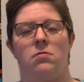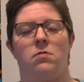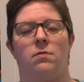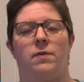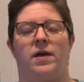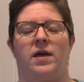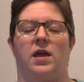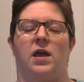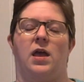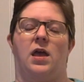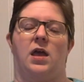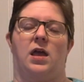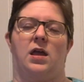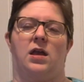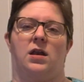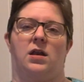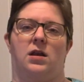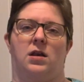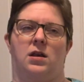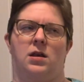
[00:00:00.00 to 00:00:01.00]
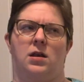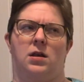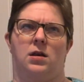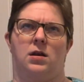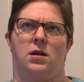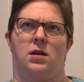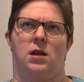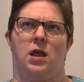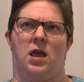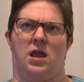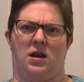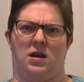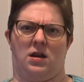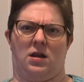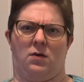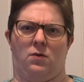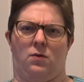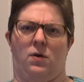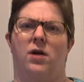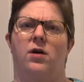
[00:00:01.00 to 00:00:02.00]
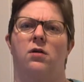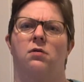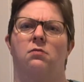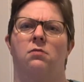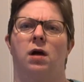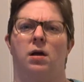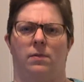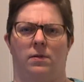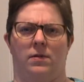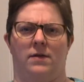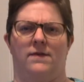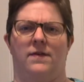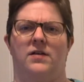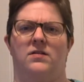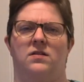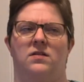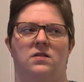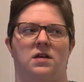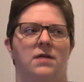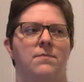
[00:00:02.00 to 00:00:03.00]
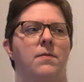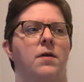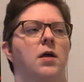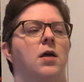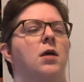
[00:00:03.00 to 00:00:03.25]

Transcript: by Andy Weir. I believe that's his name.